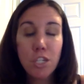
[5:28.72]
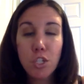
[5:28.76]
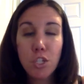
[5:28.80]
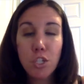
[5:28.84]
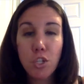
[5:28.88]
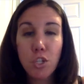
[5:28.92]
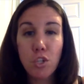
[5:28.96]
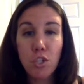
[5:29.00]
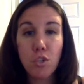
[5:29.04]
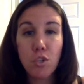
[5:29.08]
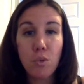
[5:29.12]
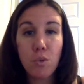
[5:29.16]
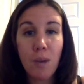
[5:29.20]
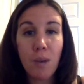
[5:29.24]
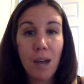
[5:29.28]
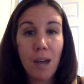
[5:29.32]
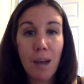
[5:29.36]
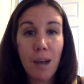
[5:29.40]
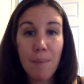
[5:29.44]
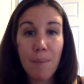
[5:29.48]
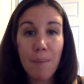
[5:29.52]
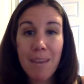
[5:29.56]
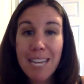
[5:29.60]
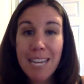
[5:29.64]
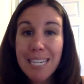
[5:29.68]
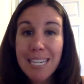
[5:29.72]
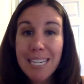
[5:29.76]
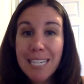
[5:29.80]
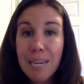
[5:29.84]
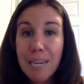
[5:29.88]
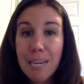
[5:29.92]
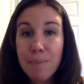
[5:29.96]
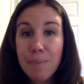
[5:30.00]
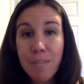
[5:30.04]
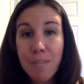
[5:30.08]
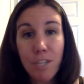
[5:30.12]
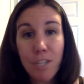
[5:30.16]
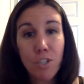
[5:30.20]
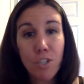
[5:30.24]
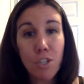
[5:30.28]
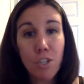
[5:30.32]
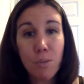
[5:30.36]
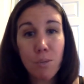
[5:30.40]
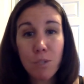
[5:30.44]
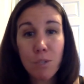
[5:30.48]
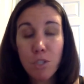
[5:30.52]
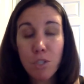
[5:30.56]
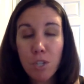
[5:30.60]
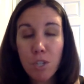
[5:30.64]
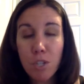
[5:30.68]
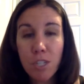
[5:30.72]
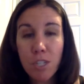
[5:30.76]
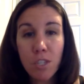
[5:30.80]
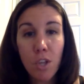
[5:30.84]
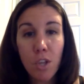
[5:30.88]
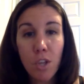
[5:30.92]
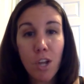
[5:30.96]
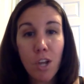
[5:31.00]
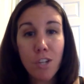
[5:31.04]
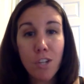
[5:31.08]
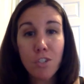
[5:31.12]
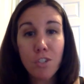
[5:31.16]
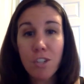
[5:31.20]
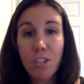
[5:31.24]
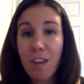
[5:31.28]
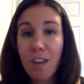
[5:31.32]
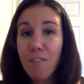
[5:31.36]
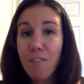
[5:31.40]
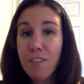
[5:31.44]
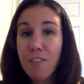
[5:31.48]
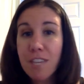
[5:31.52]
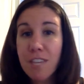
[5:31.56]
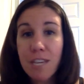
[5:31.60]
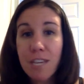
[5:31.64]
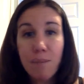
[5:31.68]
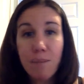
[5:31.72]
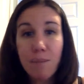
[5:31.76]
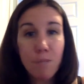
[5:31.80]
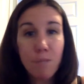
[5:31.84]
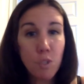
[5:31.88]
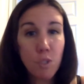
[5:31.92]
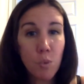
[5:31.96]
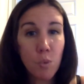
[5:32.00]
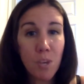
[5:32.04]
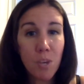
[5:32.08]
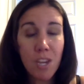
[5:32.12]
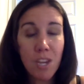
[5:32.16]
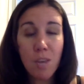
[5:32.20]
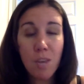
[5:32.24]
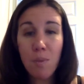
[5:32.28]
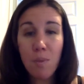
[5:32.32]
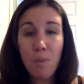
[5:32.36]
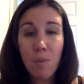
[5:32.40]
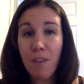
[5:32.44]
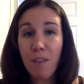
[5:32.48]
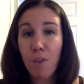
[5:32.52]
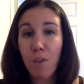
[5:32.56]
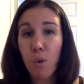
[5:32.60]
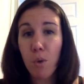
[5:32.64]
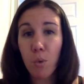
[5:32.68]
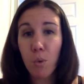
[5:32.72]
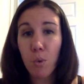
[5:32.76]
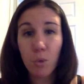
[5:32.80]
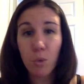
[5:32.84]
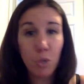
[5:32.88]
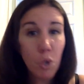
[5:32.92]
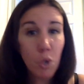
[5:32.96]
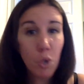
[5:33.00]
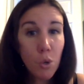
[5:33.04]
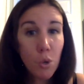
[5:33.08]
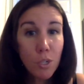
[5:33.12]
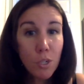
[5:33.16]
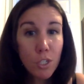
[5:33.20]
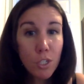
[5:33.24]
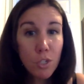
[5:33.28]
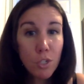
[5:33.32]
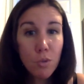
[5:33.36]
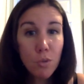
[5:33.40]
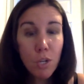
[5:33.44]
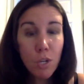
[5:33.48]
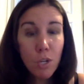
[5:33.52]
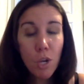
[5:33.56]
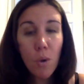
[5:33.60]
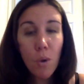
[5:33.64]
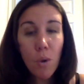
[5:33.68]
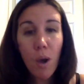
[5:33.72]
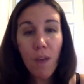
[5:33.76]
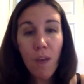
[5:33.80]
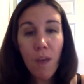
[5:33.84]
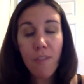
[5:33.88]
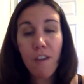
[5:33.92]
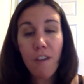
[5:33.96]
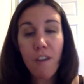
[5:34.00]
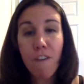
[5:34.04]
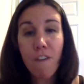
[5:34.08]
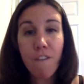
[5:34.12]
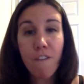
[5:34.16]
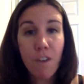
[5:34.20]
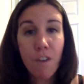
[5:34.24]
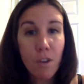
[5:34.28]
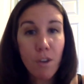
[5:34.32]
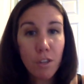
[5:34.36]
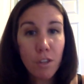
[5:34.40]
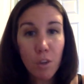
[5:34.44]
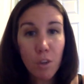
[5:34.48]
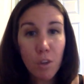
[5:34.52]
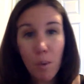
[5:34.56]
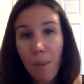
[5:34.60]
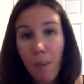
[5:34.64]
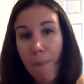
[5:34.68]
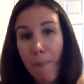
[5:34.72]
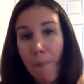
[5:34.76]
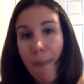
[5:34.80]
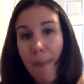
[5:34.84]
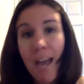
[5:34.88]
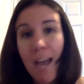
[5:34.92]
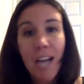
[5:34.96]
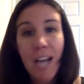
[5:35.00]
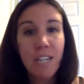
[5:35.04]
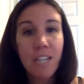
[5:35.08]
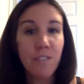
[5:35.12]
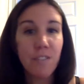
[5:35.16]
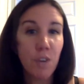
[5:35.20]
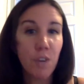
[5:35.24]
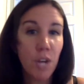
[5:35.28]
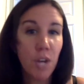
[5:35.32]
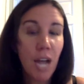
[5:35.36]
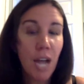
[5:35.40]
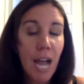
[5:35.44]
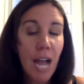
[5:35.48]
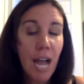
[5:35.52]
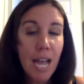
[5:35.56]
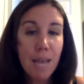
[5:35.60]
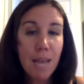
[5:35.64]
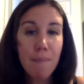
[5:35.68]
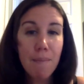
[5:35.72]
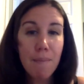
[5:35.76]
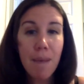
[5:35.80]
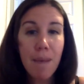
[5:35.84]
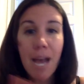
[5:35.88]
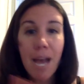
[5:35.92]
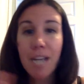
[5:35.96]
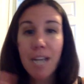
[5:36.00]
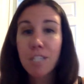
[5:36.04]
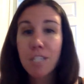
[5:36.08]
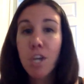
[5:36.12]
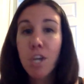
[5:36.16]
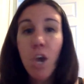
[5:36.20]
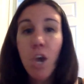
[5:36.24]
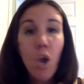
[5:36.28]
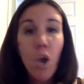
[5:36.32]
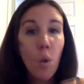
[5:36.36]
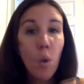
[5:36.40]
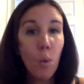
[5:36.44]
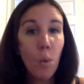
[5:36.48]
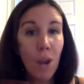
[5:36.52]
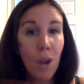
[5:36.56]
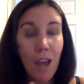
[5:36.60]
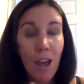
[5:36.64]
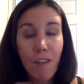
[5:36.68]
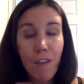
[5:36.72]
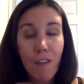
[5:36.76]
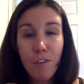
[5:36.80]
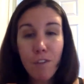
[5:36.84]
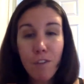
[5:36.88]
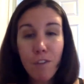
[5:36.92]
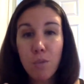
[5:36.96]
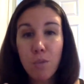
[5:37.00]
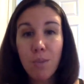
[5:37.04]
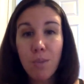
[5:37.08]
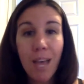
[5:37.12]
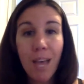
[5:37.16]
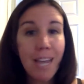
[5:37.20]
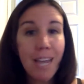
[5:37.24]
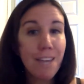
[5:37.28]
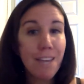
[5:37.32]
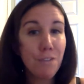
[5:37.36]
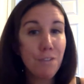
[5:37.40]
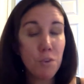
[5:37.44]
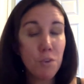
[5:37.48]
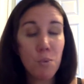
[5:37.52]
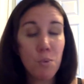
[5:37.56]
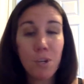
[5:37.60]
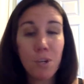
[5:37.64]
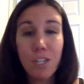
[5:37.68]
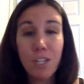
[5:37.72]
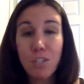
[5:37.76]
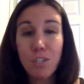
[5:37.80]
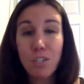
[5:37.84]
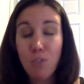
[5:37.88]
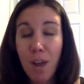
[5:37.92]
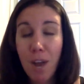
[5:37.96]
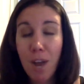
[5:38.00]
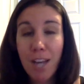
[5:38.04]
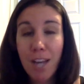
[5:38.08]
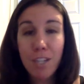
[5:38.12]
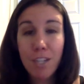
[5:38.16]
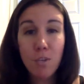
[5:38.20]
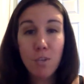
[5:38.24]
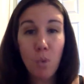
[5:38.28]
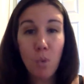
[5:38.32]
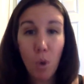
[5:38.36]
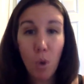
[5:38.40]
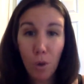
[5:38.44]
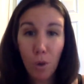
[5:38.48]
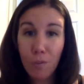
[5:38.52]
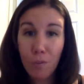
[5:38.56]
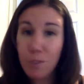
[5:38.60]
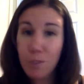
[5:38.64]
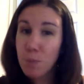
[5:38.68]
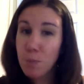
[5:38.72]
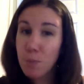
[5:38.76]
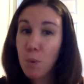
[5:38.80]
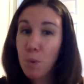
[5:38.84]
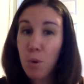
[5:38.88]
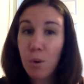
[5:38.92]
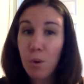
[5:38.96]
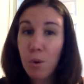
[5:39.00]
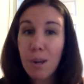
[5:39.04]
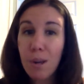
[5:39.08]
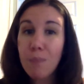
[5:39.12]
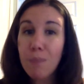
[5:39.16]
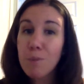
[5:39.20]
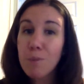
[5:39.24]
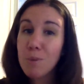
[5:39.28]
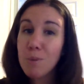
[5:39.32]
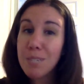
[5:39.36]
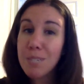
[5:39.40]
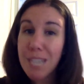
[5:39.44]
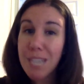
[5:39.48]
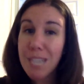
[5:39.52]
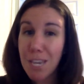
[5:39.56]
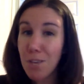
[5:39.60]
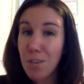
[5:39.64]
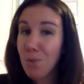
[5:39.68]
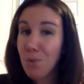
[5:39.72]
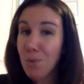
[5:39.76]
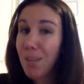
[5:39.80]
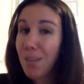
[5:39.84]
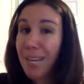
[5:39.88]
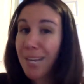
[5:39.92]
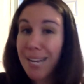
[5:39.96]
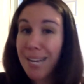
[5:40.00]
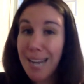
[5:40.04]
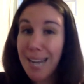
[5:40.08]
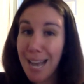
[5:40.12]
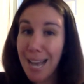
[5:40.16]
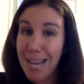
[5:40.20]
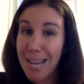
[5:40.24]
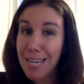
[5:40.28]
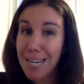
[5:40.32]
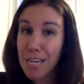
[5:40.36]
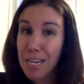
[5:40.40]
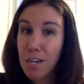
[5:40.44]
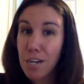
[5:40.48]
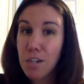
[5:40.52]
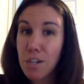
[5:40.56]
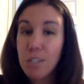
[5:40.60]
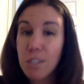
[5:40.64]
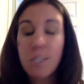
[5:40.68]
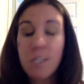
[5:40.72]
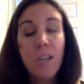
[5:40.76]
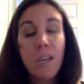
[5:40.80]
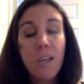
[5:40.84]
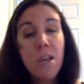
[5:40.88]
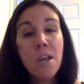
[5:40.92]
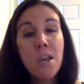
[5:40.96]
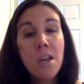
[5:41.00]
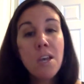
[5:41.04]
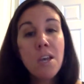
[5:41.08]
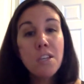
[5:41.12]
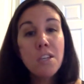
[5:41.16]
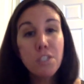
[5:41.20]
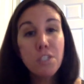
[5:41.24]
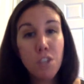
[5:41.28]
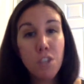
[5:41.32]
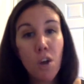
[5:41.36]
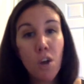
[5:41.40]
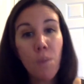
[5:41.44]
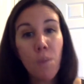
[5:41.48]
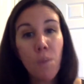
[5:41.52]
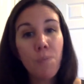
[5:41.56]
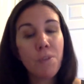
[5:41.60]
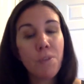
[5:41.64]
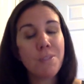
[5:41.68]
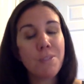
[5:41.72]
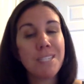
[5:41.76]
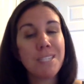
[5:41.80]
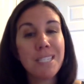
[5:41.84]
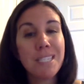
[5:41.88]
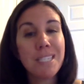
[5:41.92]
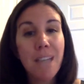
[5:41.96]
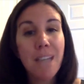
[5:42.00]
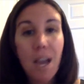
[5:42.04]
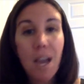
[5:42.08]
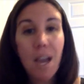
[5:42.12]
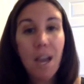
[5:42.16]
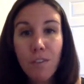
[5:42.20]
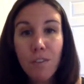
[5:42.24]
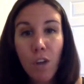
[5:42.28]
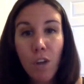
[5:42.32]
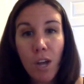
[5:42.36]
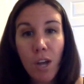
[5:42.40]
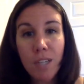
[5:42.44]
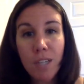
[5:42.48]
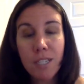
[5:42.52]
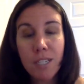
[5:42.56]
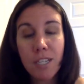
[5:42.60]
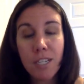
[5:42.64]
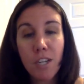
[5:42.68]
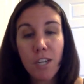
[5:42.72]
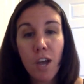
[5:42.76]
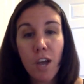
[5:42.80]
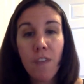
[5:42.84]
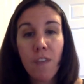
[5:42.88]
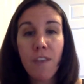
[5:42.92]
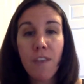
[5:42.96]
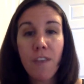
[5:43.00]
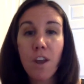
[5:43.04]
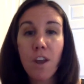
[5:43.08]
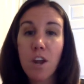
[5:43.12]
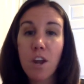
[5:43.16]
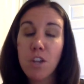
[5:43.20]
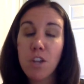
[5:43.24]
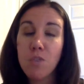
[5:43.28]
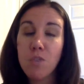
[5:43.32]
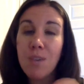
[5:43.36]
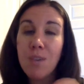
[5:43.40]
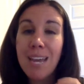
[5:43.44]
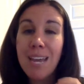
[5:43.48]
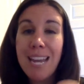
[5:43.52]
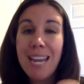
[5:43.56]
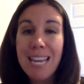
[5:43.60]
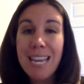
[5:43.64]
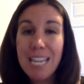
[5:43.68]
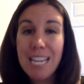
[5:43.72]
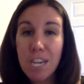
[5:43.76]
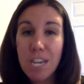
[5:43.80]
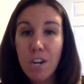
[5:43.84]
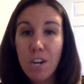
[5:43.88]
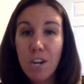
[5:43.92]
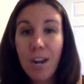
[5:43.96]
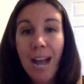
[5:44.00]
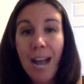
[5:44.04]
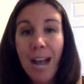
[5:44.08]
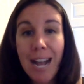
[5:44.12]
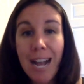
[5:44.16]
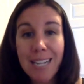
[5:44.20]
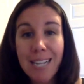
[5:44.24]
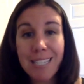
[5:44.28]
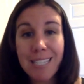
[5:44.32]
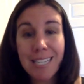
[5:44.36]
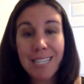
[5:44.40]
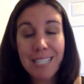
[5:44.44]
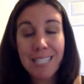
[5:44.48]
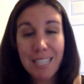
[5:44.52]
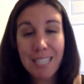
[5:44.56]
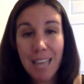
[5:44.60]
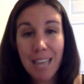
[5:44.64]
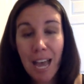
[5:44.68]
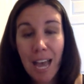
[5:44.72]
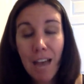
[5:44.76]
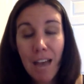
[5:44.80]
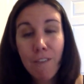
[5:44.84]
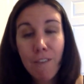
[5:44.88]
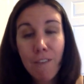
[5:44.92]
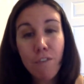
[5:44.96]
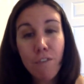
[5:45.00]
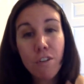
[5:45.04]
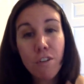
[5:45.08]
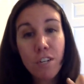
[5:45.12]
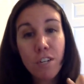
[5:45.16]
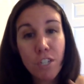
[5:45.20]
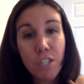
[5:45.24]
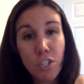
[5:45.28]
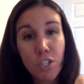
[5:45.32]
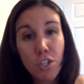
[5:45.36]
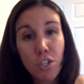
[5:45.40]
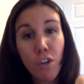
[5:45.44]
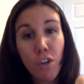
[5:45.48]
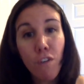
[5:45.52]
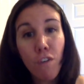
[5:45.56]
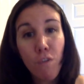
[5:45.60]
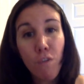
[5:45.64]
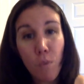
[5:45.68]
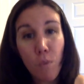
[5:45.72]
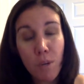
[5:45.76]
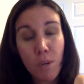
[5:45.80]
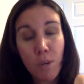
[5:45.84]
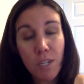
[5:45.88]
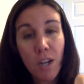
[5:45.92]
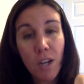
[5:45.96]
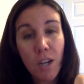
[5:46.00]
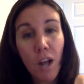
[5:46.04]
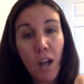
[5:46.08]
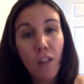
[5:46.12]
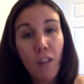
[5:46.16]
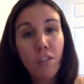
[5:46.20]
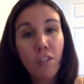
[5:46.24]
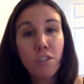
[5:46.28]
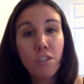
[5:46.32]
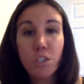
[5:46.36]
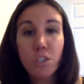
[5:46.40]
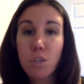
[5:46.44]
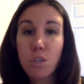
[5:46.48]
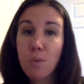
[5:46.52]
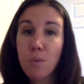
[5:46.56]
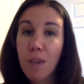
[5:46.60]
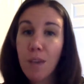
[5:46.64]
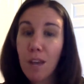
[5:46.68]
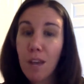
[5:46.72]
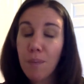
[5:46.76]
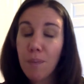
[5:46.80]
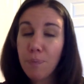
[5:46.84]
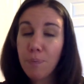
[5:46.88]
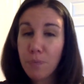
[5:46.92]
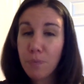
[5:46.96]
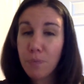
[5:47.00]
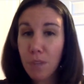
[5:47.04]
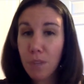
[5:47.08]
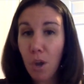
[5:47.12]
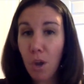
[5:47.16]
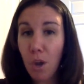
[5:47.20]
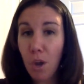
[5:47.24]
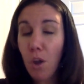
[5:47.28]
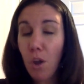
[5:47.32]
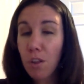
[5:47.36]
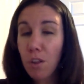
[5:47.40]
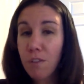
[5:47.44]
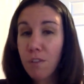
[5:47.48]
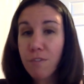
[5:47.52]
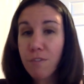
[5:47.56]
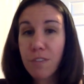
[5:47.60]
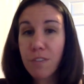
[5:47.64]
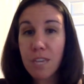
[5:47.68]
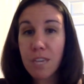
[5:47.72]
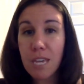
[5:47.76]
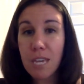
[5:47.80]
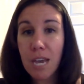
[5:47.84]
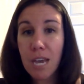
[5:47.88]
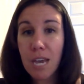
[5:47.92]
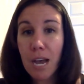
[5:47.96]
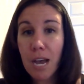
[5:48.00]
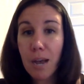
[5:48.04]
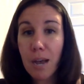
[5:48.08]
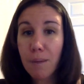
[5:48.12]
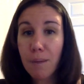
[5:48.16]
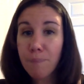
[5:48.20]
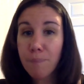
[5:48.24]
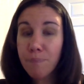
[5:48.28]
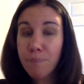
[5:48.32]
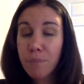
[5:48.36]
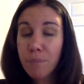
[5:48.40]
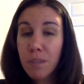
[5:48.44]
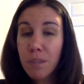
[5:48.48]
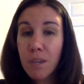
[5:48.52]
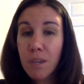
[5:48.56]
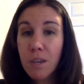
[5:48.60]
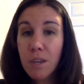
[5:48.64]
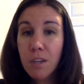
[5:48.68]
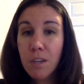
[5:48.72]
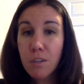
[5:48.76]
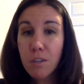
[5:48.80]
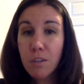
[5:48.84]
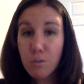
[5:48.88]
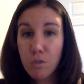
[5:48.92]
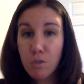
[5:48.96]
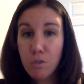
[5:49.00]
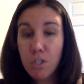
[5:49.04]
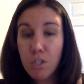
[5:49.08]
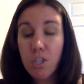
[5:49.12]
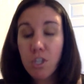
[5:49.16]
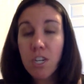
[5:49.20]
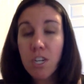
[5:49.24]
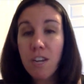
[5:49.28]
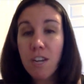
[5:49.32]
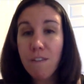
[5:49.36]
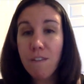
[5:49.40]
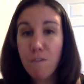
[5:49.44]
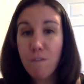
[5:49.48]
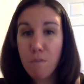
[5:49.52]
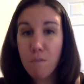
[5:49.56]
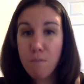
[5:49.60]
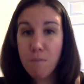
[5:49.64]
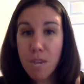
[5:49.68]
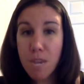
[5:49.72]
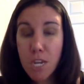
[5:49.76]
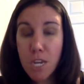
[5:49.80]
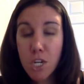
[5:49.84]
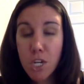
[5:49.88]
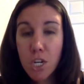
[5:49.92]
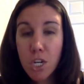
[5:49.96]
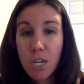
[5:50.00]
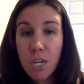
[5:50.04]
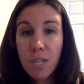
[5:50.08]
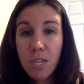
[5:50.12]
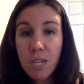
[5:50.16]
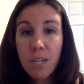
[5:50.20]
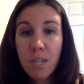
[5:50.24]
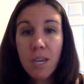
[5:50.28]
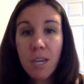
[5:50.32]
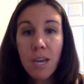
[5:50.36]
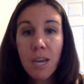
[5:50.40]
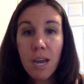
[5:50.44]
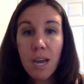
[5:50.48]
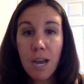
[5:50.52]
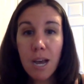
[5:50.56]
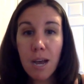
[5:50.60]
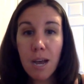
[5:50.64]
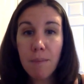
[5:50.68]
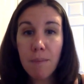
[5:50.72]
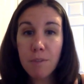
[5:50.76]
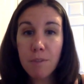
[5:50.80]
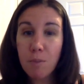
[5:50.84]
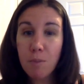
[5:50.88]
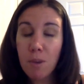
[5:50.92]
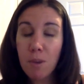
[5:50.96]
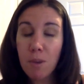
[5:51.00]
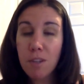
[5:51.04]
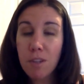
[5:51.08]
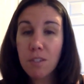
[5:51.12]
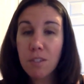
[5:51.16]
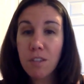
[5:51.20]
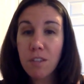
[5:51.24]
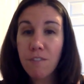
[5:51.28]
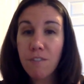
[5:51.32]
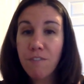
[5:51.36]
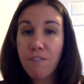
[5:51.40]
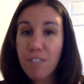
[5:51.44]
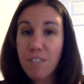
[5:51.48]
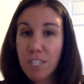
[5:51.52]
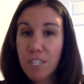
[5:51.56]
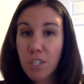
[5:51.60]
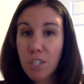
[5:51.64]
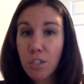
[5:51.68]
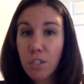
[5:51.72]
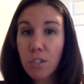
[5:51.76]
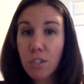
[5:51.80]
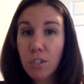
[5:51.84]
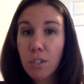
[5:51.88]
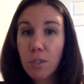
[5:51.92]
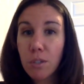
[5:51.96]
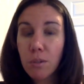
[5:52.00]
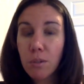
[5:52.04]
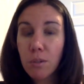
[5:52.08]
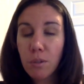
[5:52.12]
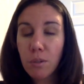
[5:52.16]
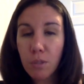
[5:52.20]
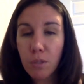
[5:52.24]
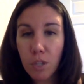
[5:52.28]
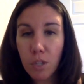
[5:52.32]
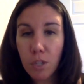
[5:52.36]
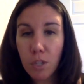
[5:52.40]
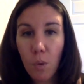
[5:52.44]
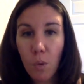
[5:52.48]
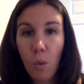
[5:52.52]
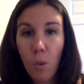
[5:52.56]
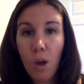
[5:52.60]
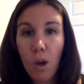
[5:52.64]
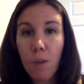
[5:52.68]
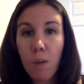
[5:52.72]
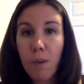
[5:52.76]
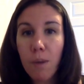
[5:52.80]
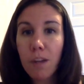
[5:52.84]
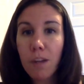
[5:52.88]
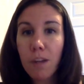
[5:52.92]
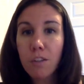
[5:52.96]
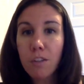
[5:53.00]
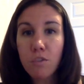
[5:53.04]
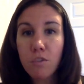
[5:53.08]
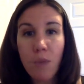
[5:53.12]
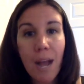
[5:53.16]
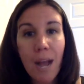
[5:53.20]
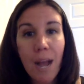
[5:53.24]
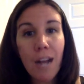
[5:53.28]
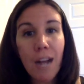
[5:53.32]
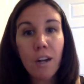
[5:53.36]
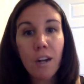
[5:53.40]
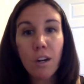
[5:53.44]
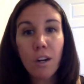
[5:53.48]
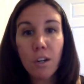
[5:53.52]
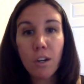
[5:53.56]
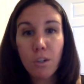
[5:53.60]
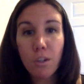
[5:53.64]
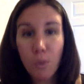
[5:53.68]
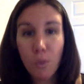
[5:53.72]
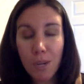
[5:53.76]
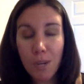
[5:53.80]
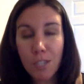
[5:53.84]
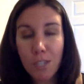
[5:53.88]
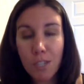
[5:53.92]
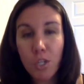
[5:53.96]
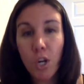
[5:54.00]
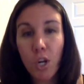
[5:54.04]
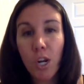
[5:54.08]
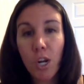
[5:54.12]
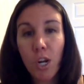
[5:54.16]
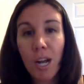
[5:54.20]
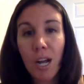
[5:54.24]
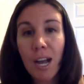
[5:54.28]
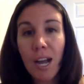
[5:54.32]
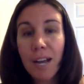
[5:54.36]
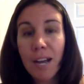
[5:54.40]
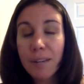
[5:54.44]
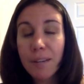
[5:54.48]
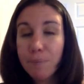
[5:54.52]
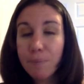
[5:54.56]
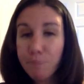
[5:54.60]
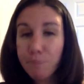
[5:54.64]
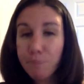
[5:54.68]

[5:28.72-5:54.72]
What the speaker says: to 80 Day Obsession that we just launched, everything in between. We have a whole yoga studio on there, very low impact, very high impact, whatever you like. If you were to try to do all of these programs, it would take you like 9 years. So there's a ton of content on there and you get a year access to that for an additional $40. So you get all of the nutrition information as well as the physical, you know, water bottle tracker, quick start guide,